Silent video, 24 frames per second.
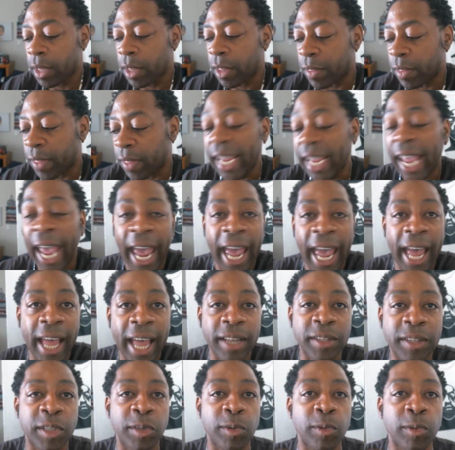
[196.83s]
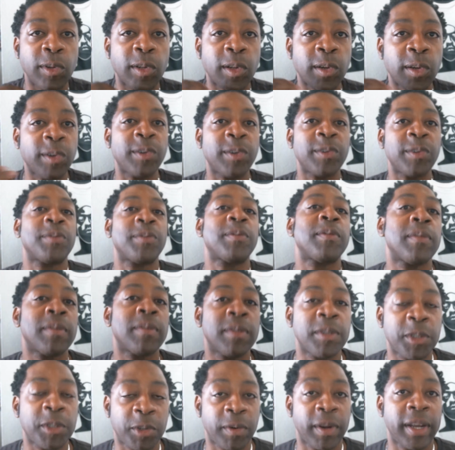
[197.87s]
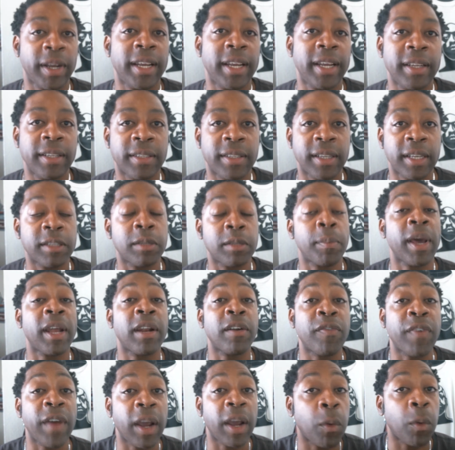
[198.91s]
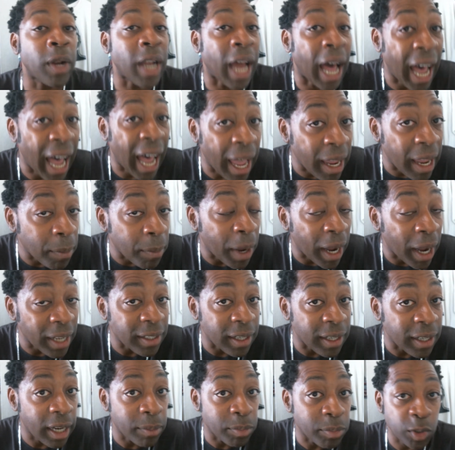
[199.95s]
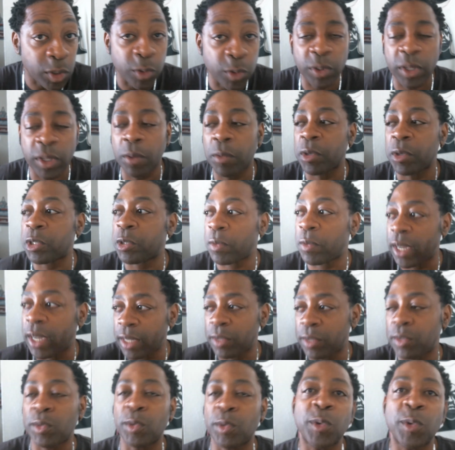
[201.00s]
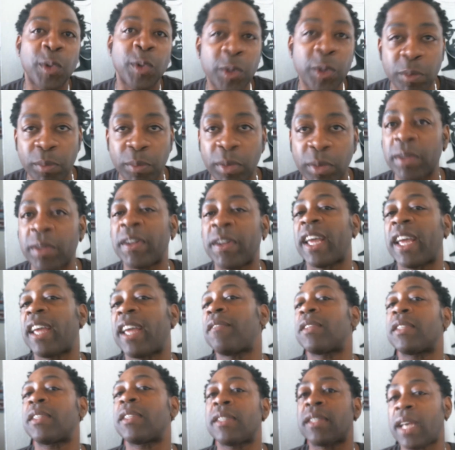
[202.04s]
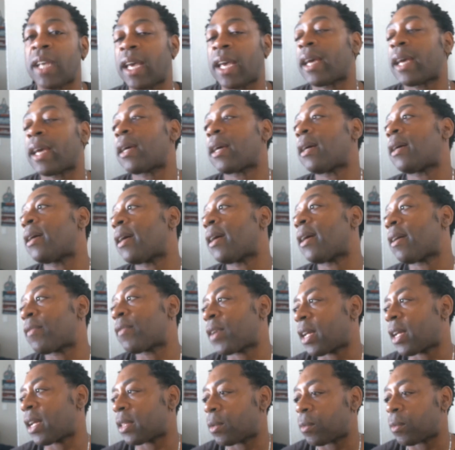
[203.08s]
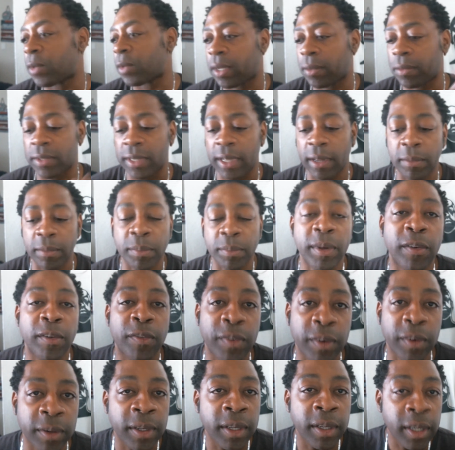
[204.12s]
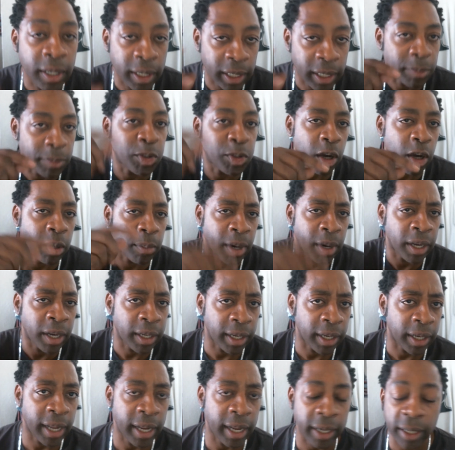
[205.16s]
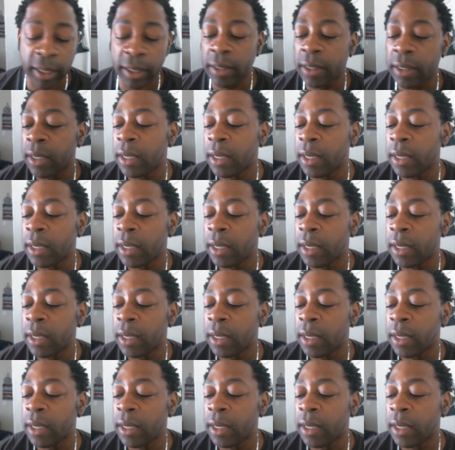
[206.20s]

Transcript: they had to learn trades. As a matter of fact, when I in my time too, there were trade schools. Bullard Havens Tech, uh, I forgot the one that was out in Milford, and I'm talking about in Connecticut.